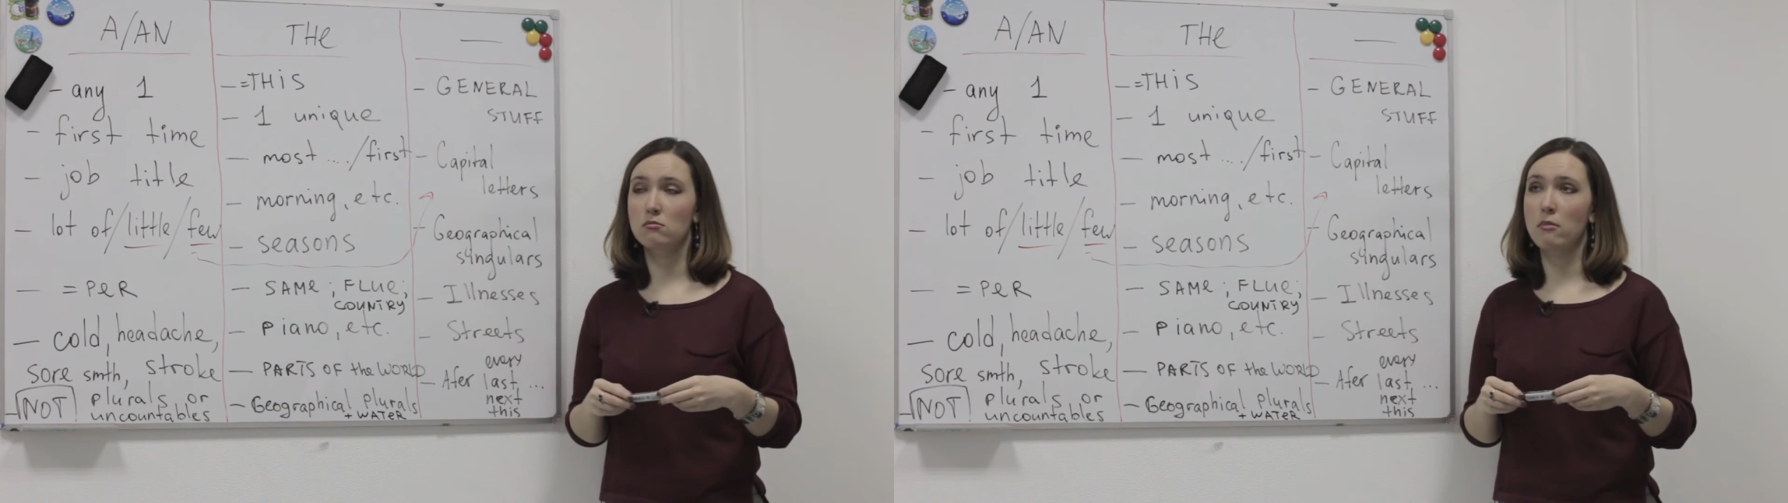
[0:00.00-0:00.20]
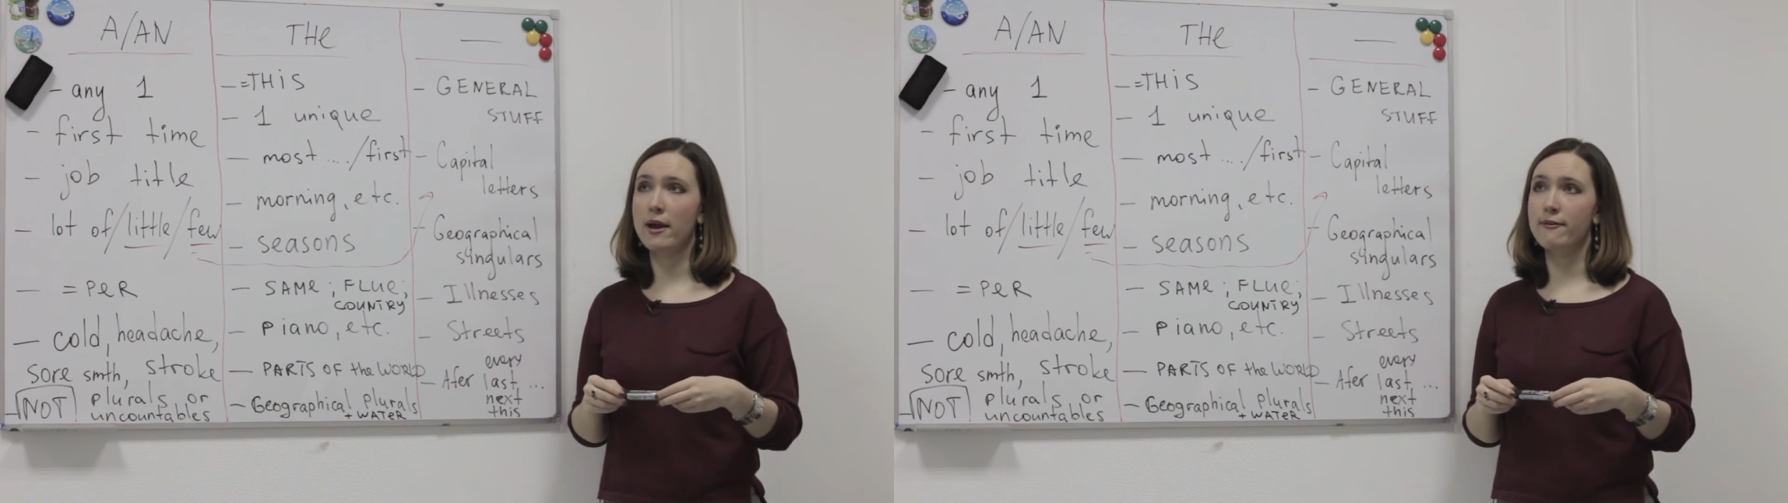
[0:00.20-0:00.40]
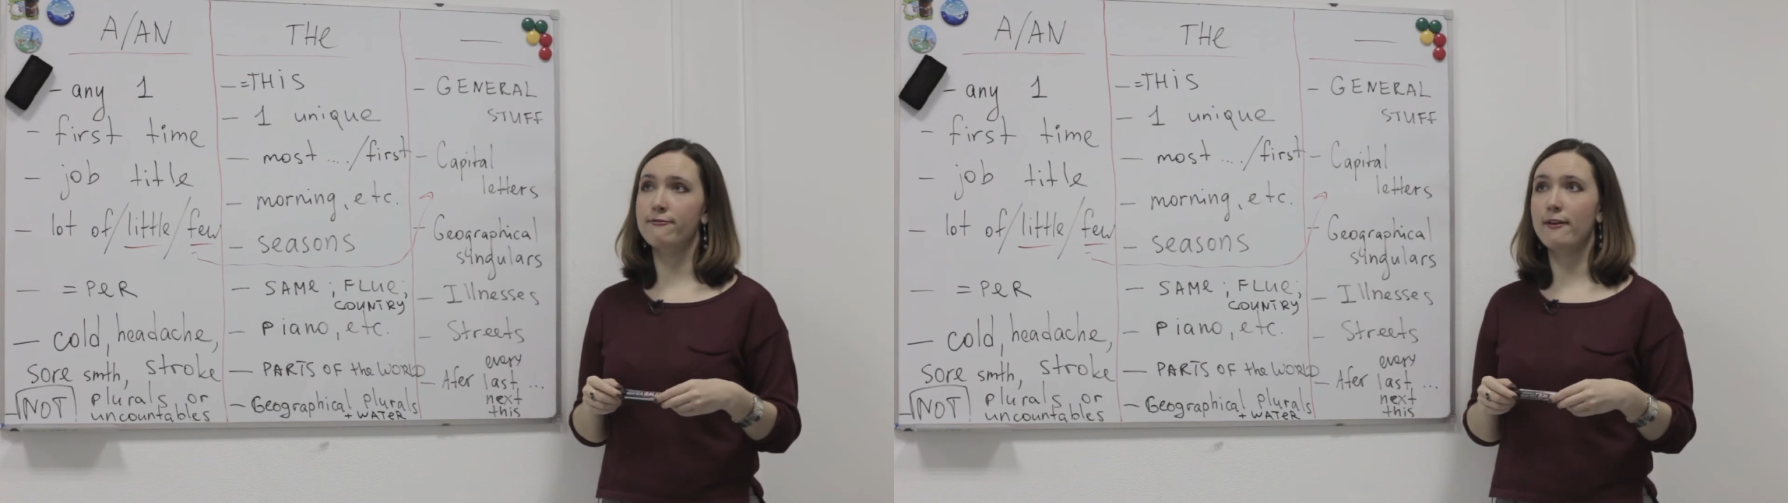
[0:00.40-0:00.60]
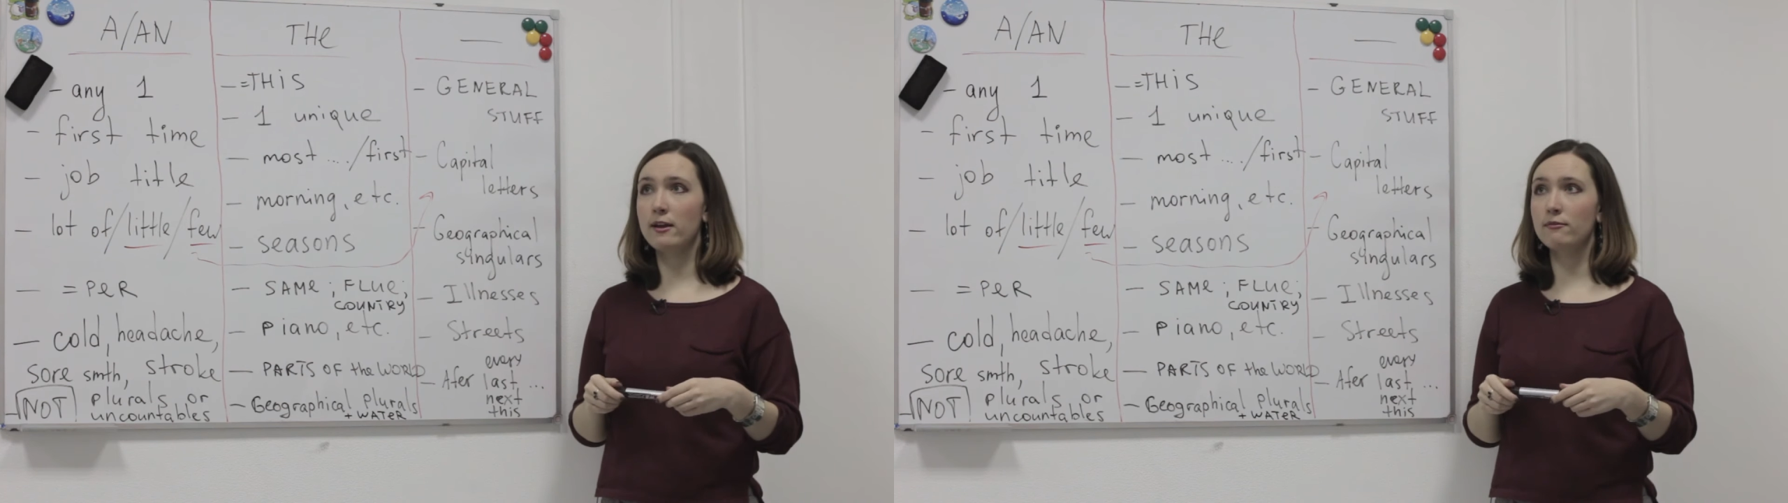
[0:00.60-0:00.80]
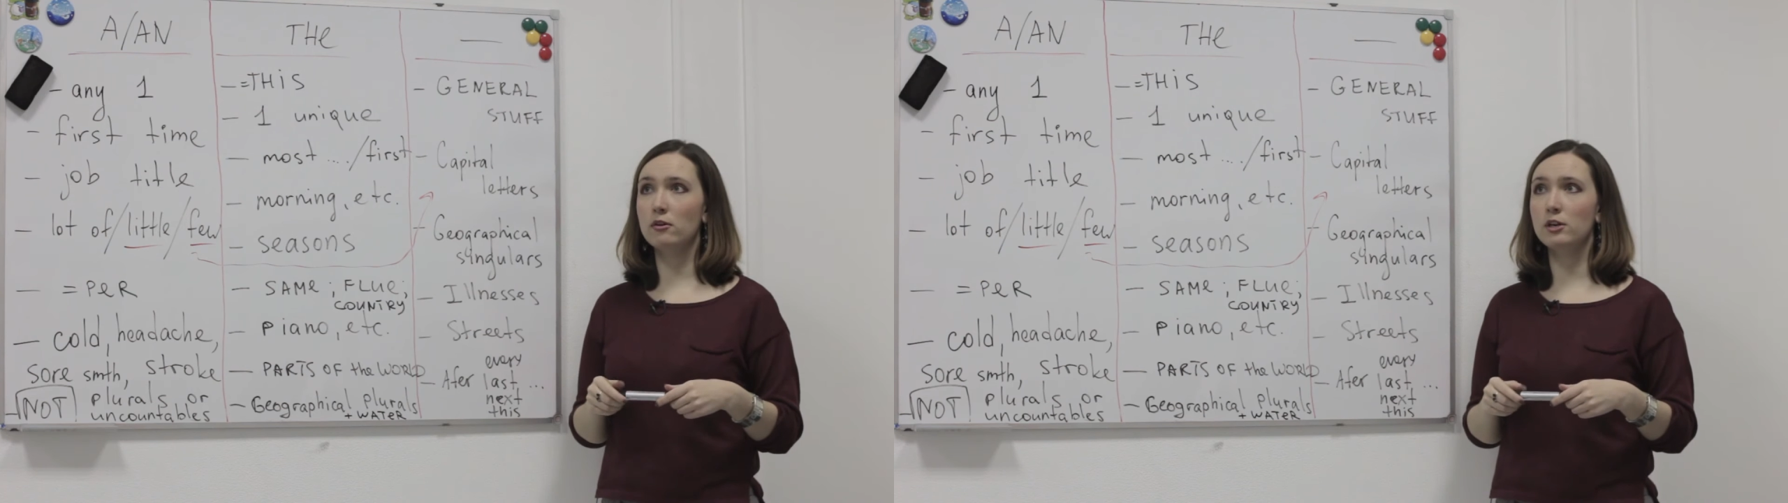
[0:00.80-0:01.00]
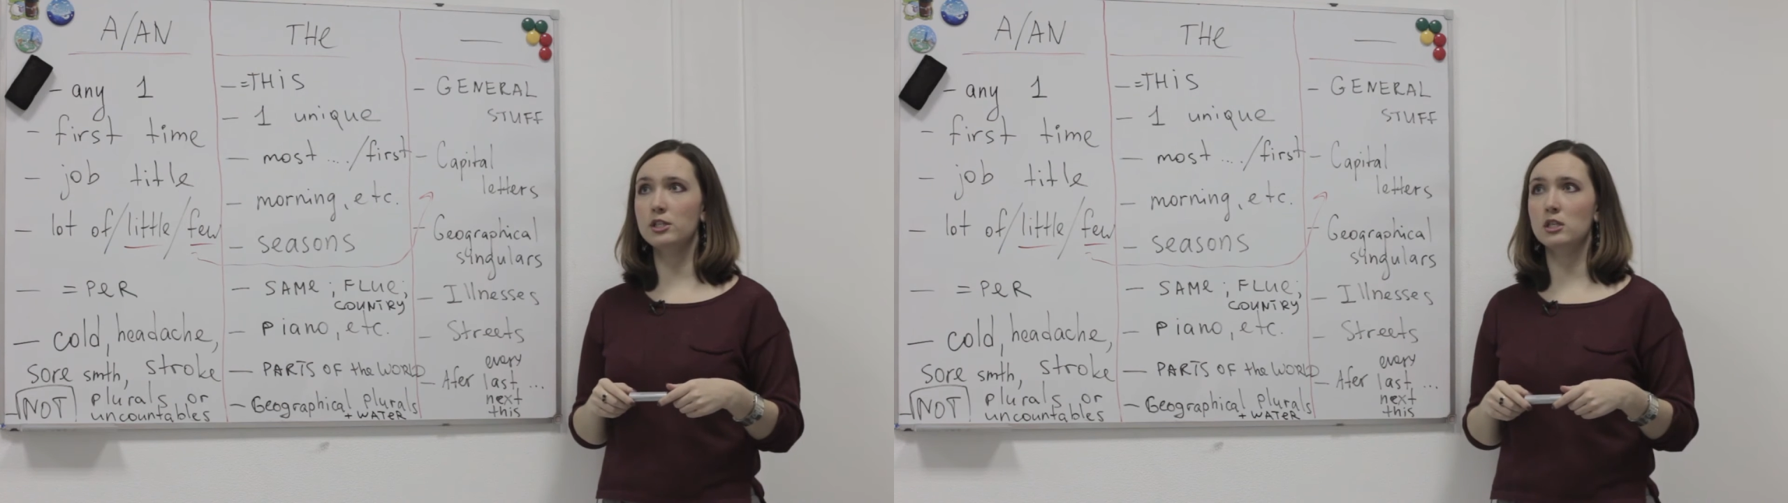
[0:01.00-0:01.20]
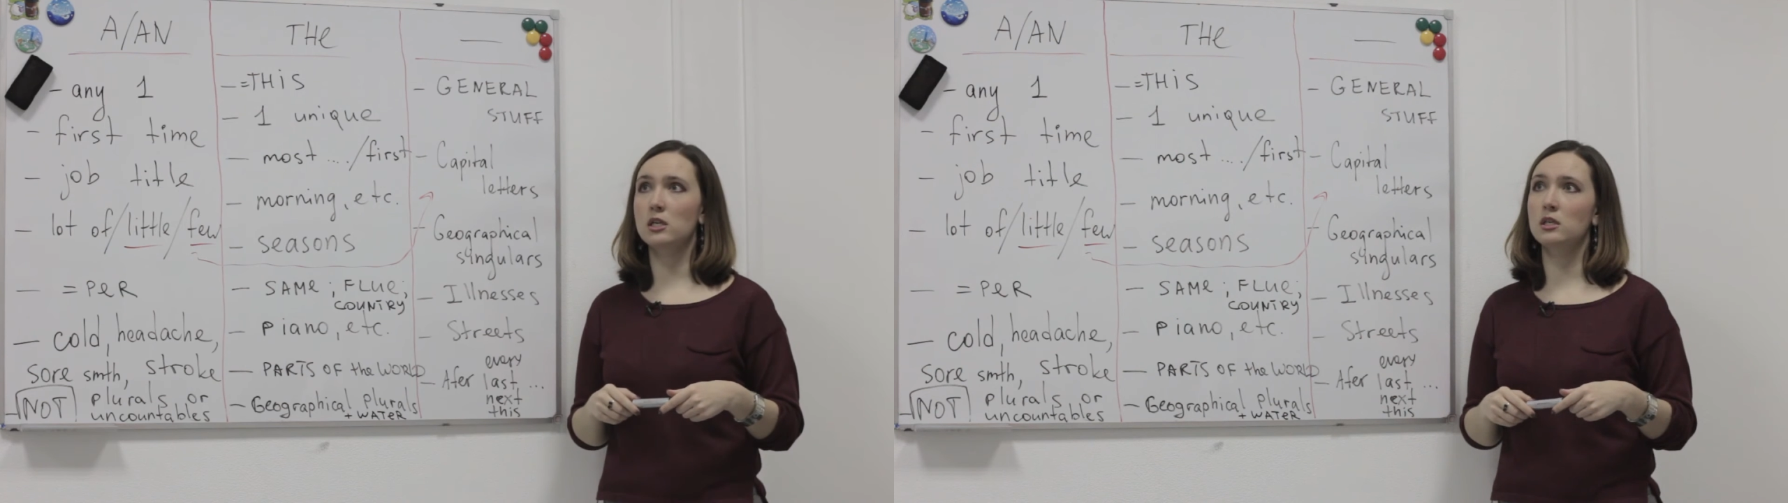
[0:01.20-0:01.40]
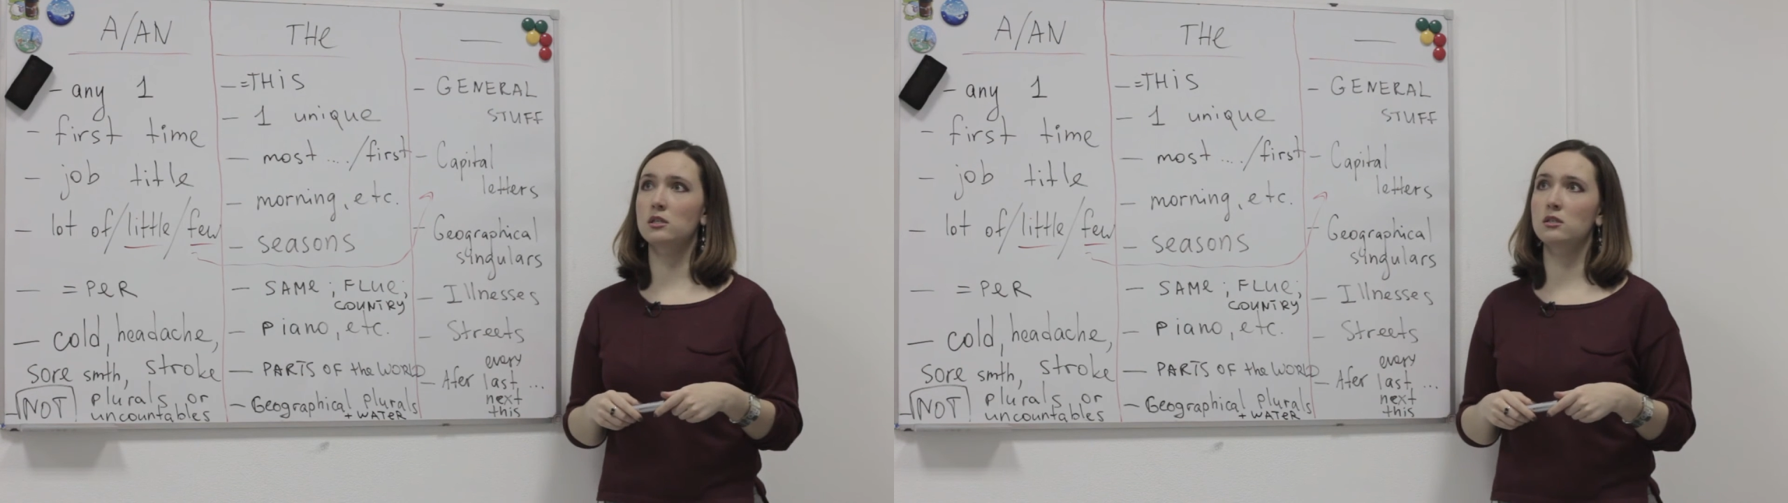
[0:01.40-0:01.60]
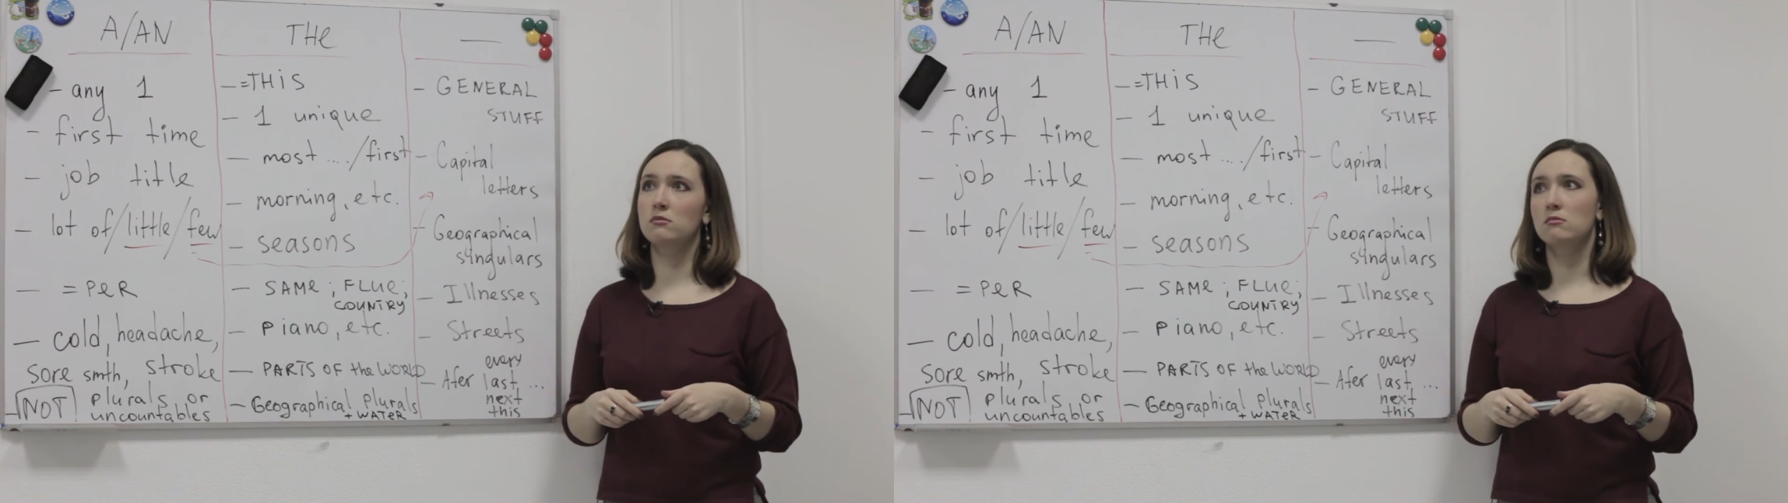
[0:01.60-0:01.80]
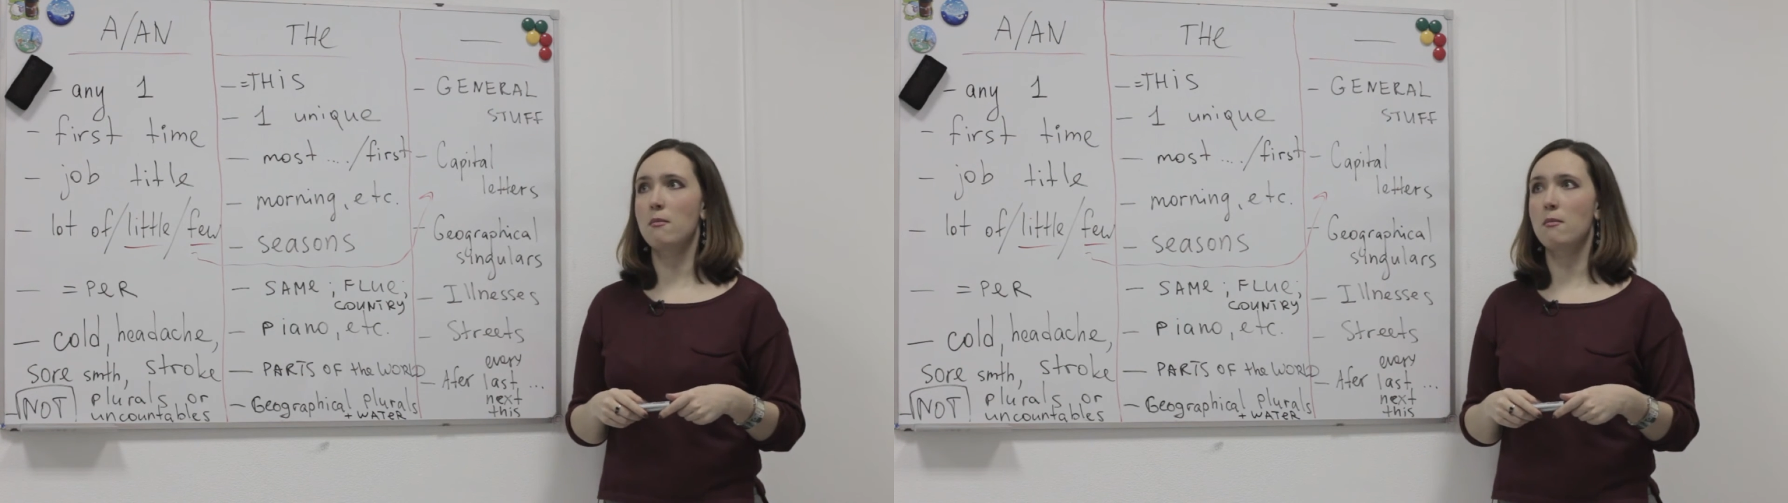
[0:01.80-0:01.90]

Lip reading: my favorite is